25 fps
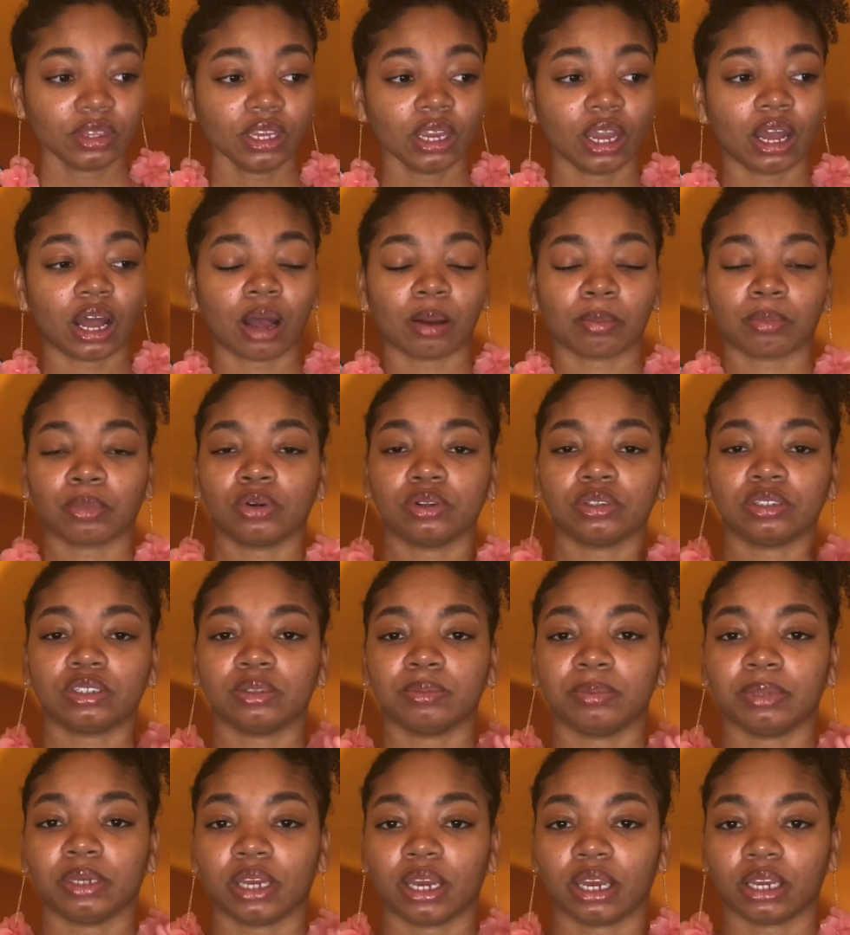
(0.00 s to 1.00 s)
I'm going to
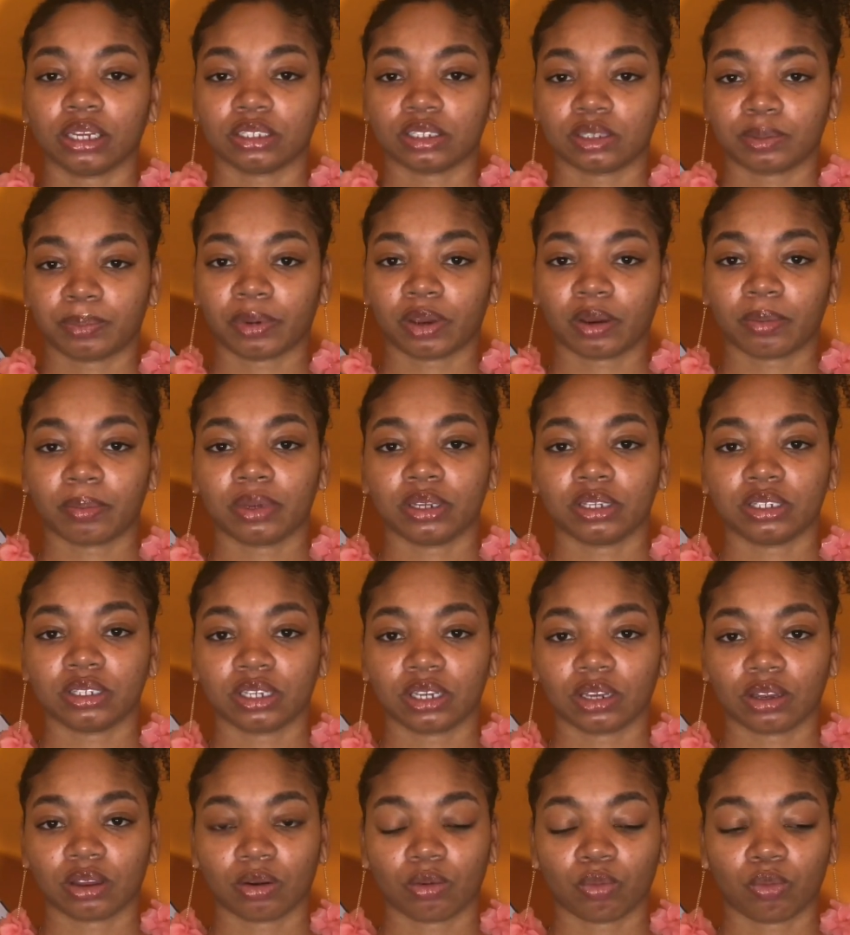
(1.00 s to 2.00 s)
be
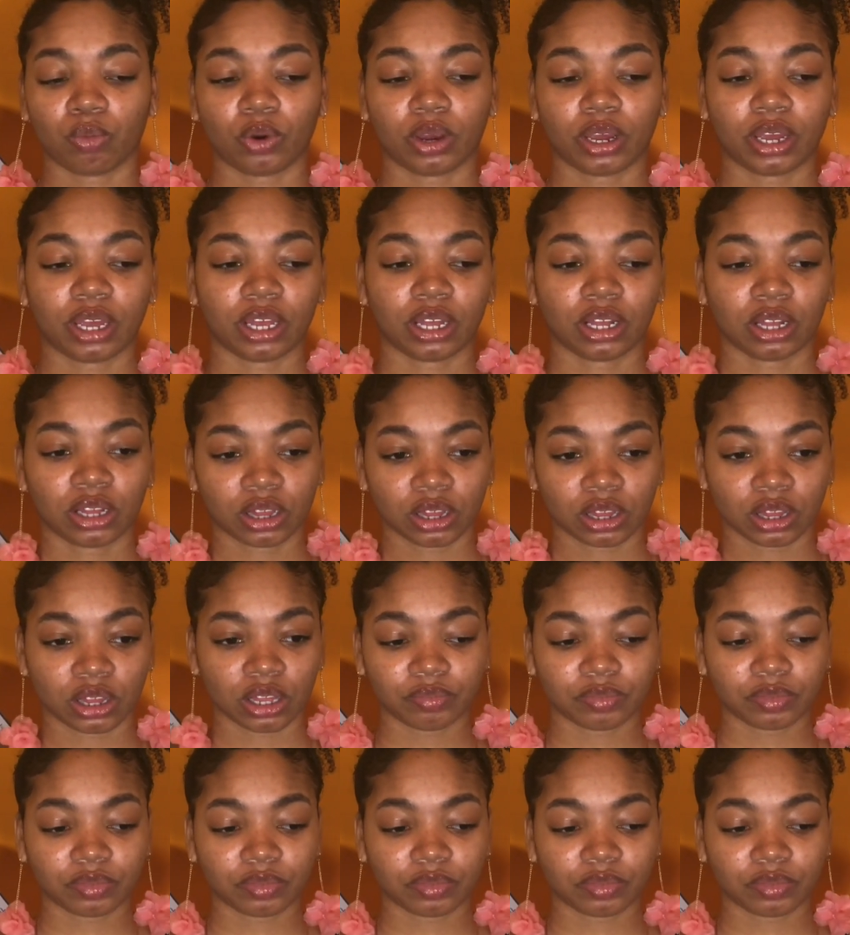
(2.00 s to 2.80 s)
experimenting with